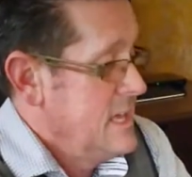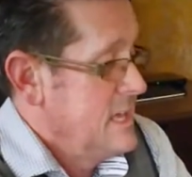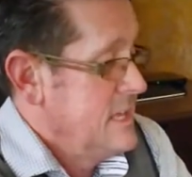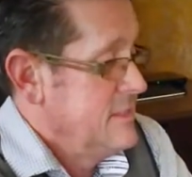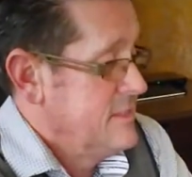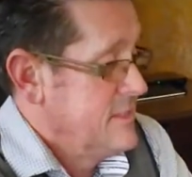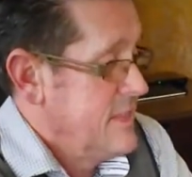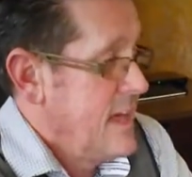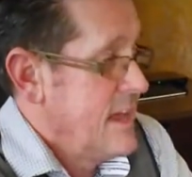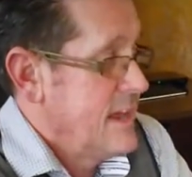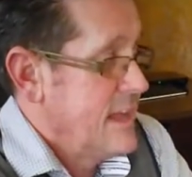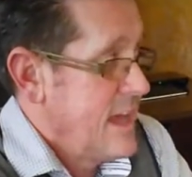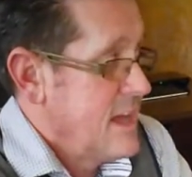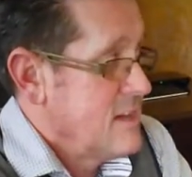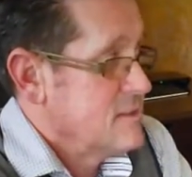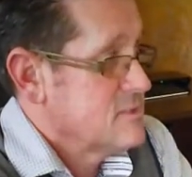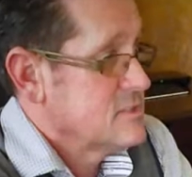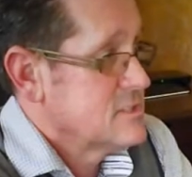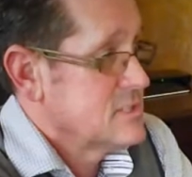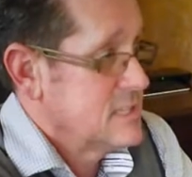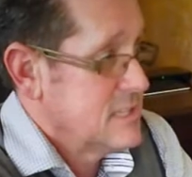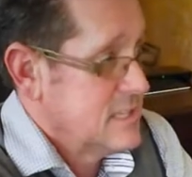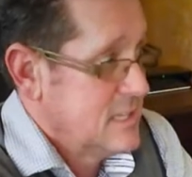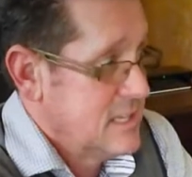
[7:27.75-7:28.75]
That
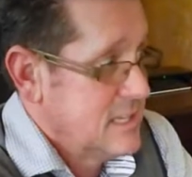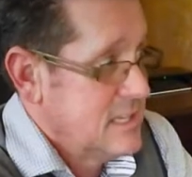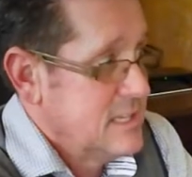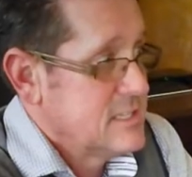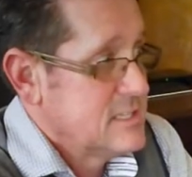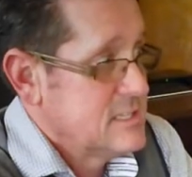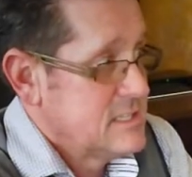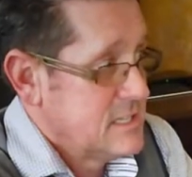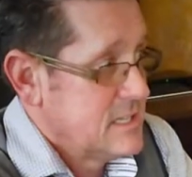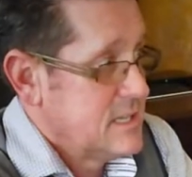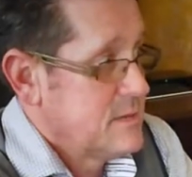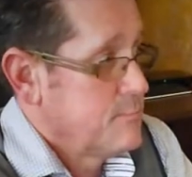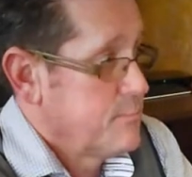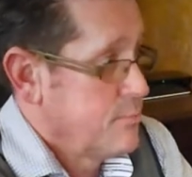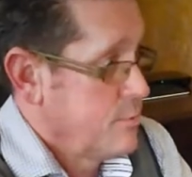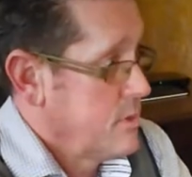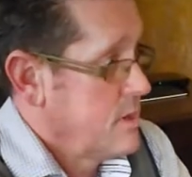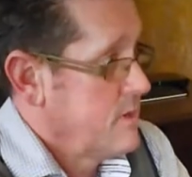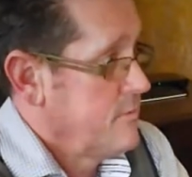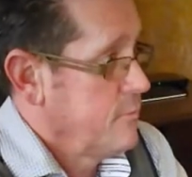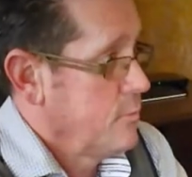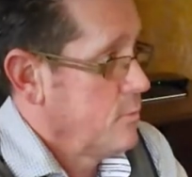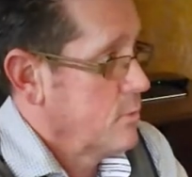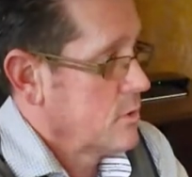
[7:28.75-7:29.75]
house is in
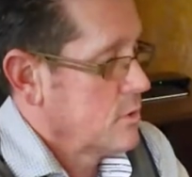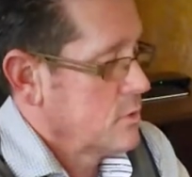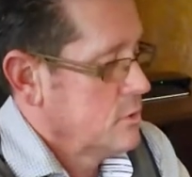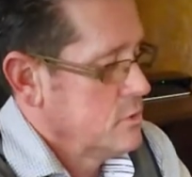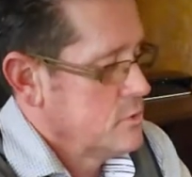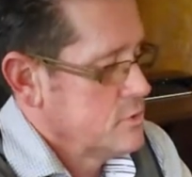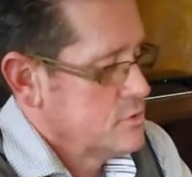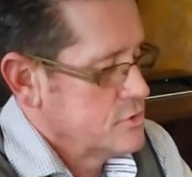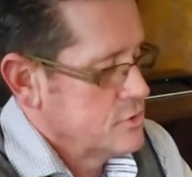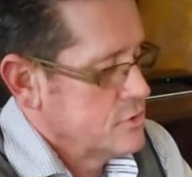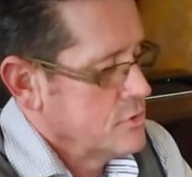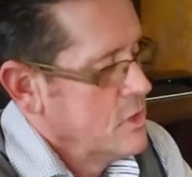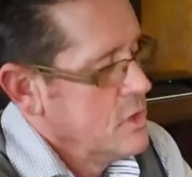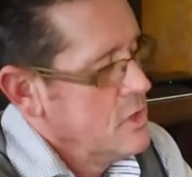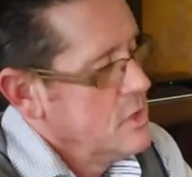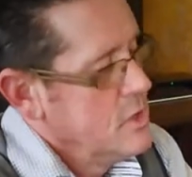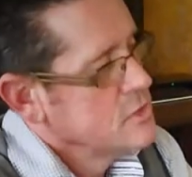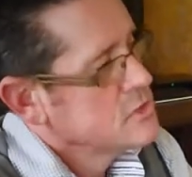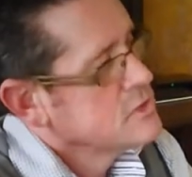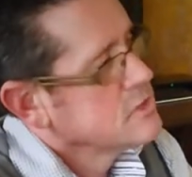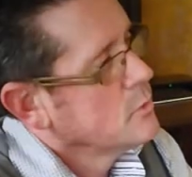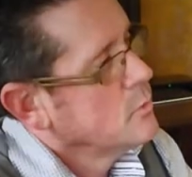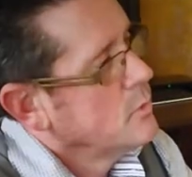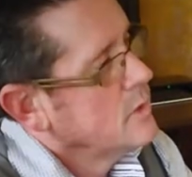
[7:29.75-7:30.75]
pre-foreclosure.
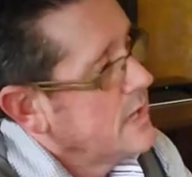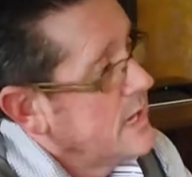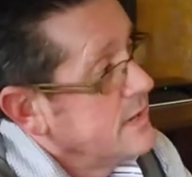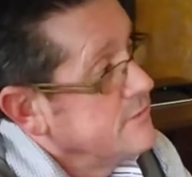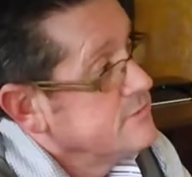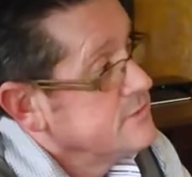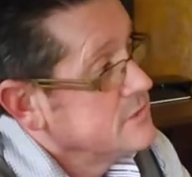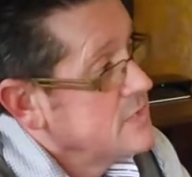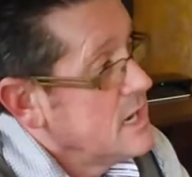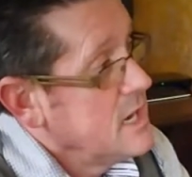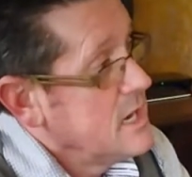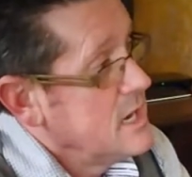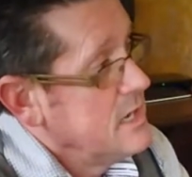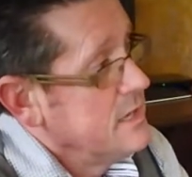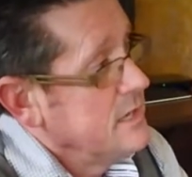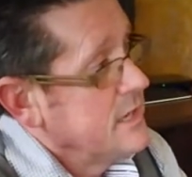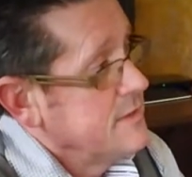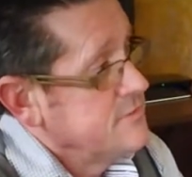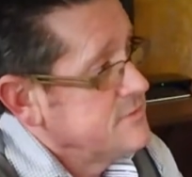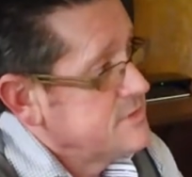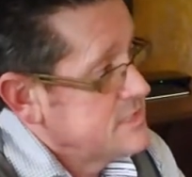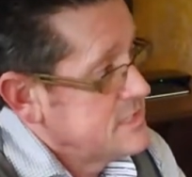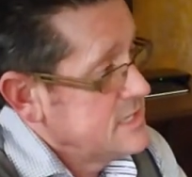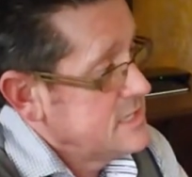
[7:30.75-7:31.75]
So what I've done,
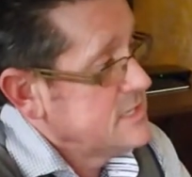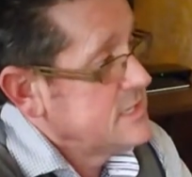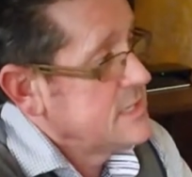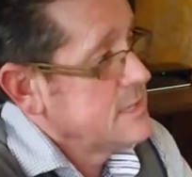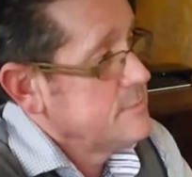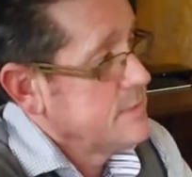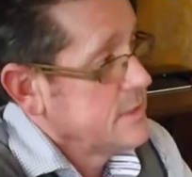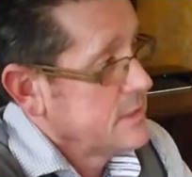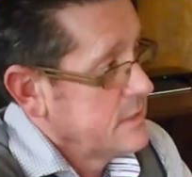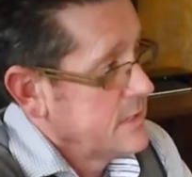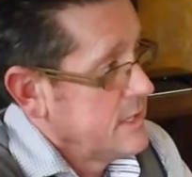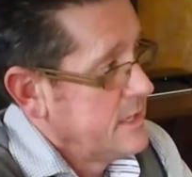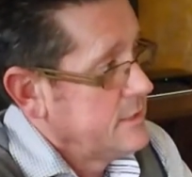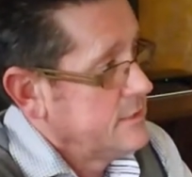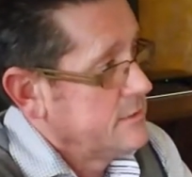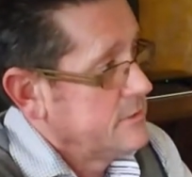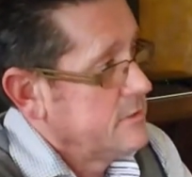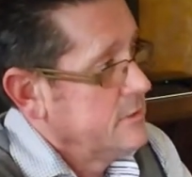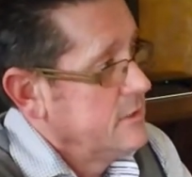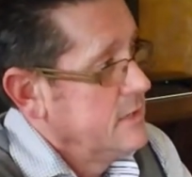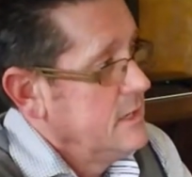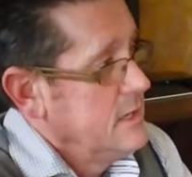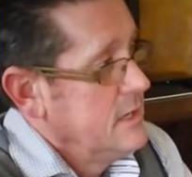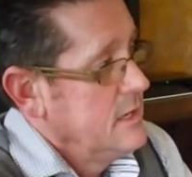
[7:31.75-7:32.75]
I've sent them a
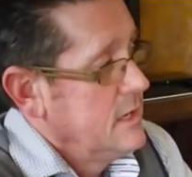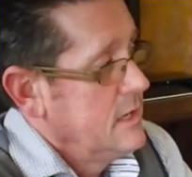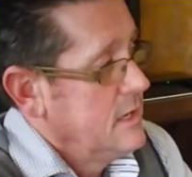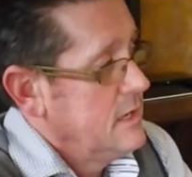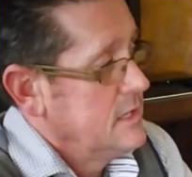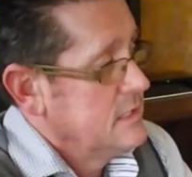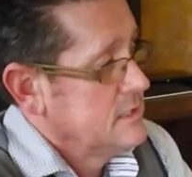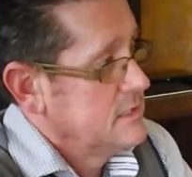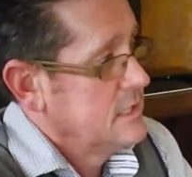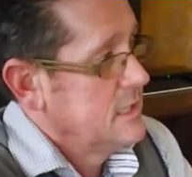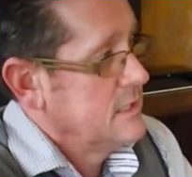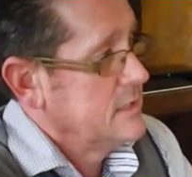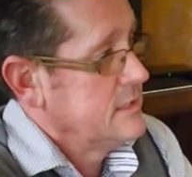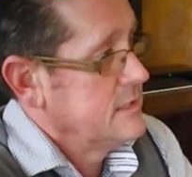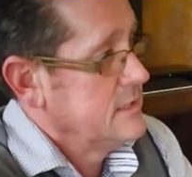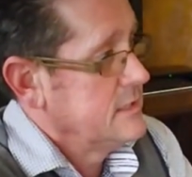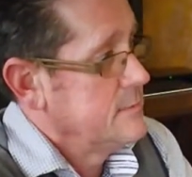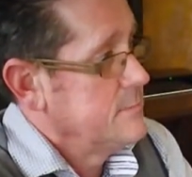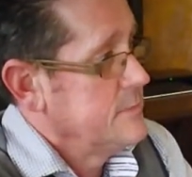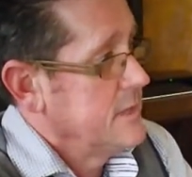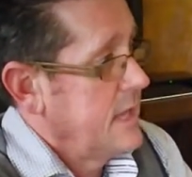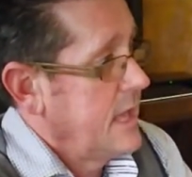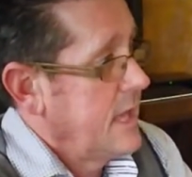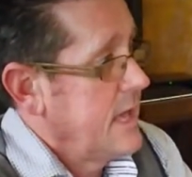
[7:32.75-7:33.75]
letter telling
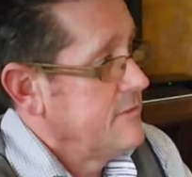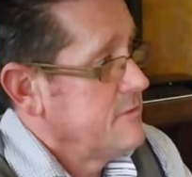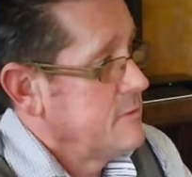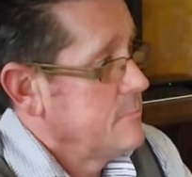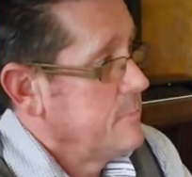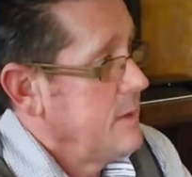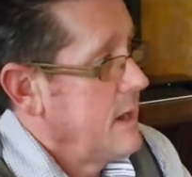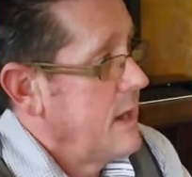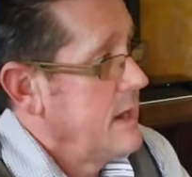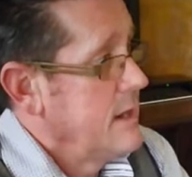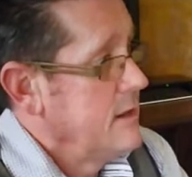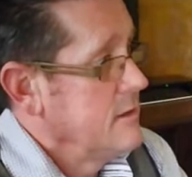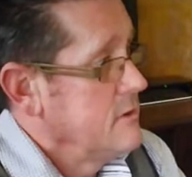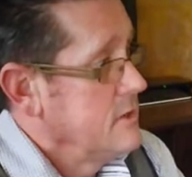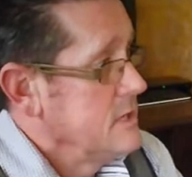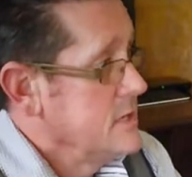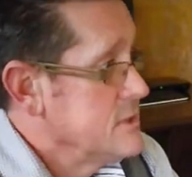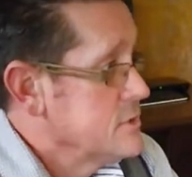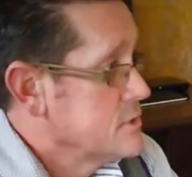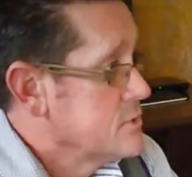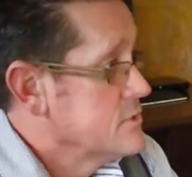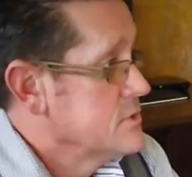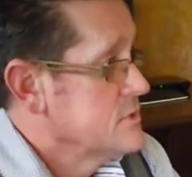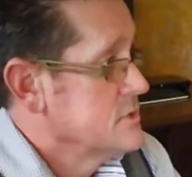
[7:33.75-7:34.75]
them that I have a buyer
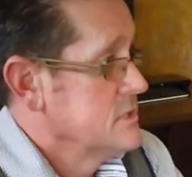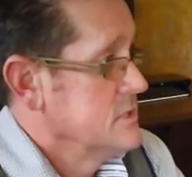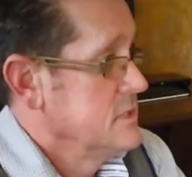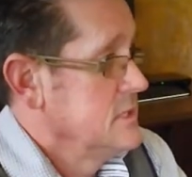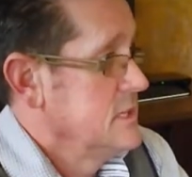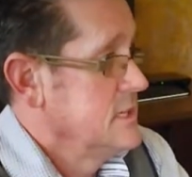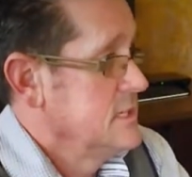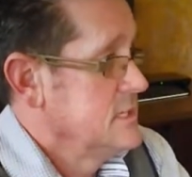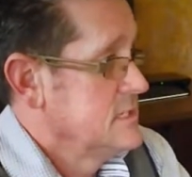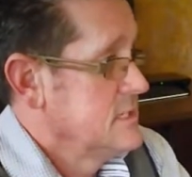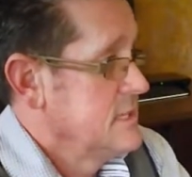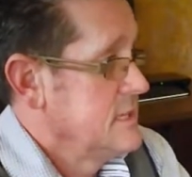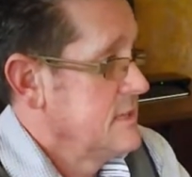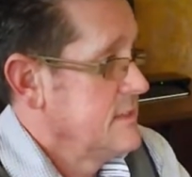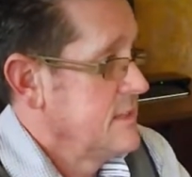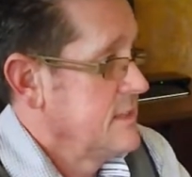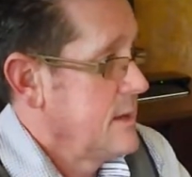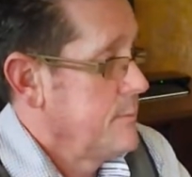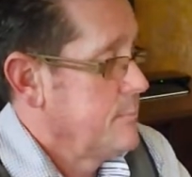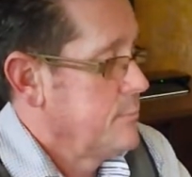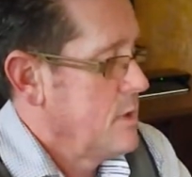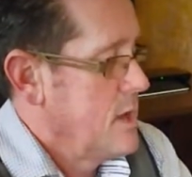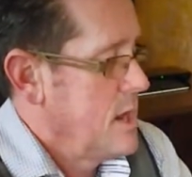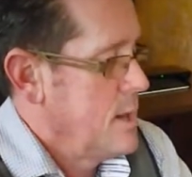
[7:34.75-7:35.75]
interested in seeing
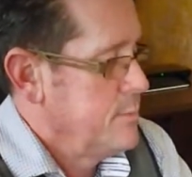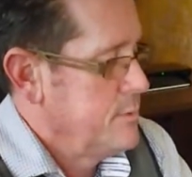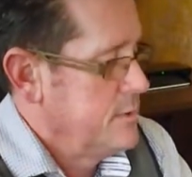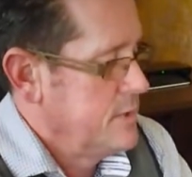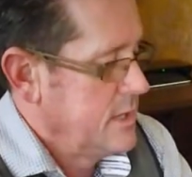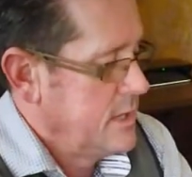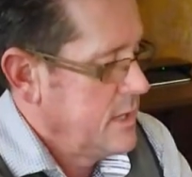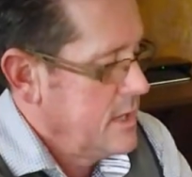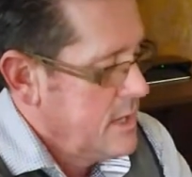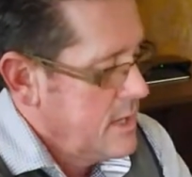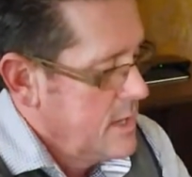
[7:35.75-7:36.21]
that property.